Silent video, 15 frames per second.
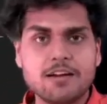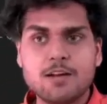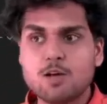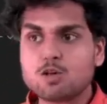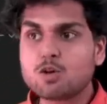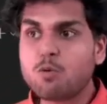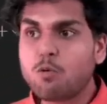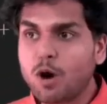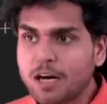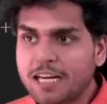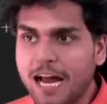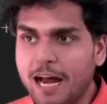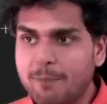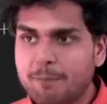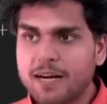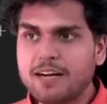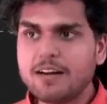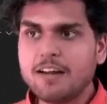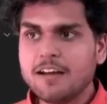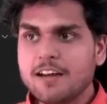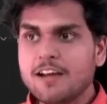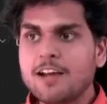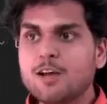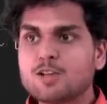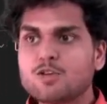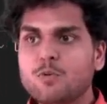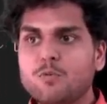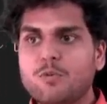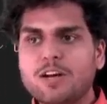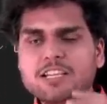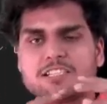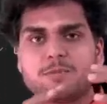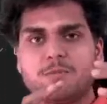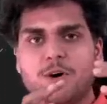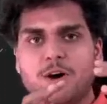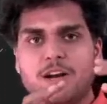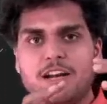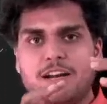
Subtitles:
so what happened? So first of all,